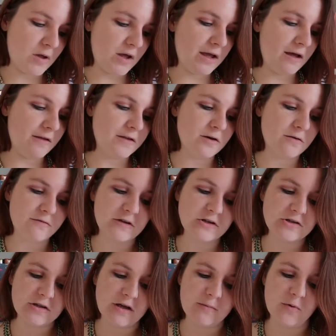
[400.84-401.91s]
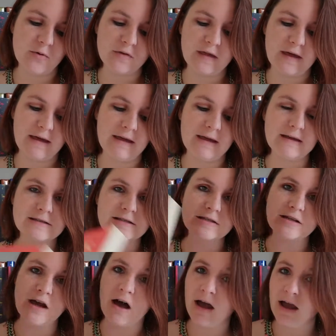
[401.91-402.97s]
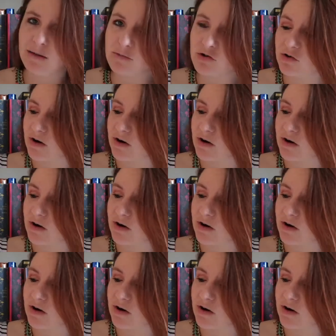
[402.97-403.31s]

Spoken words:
my other nonfiction that I bought there is Time